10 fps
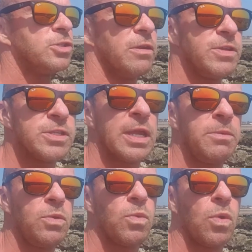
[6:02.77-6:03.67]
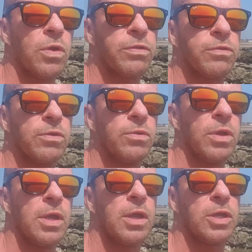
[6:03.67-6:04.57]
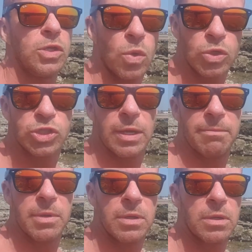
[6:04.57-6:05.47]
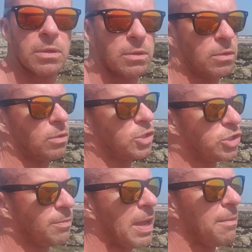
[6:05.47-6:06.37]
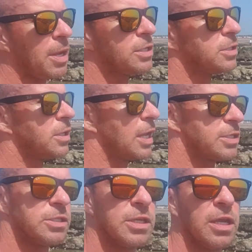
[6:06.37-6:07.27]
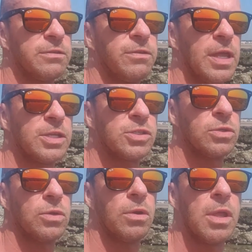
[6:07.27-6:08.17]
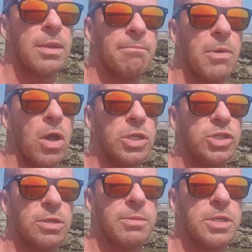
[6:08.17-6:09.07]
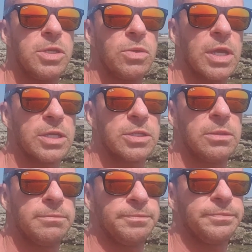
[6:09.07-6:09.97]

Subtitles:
So every time you walk through your gym, or the gym I'm at, Exercise for Less, or Marley Gym in Newcastle,